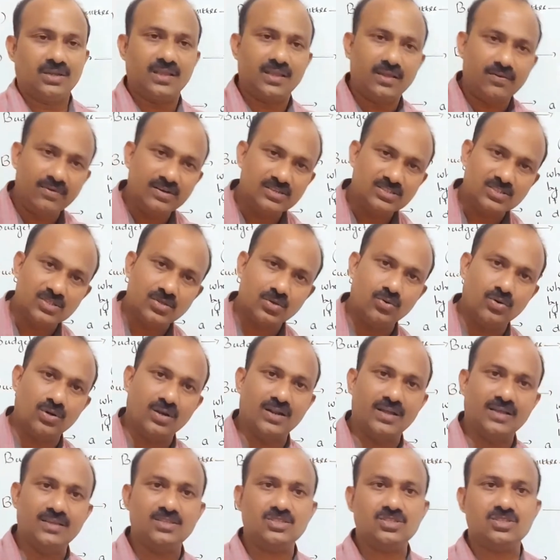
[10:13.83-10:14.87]
He will
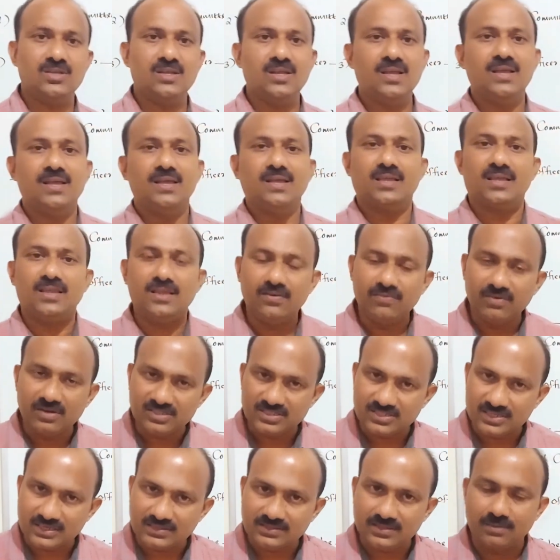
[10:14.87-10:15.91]
scrutinize, he will
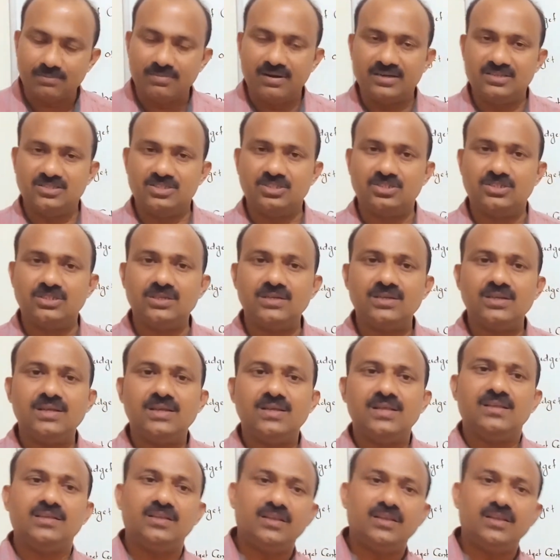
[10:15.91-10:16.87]
check the budget.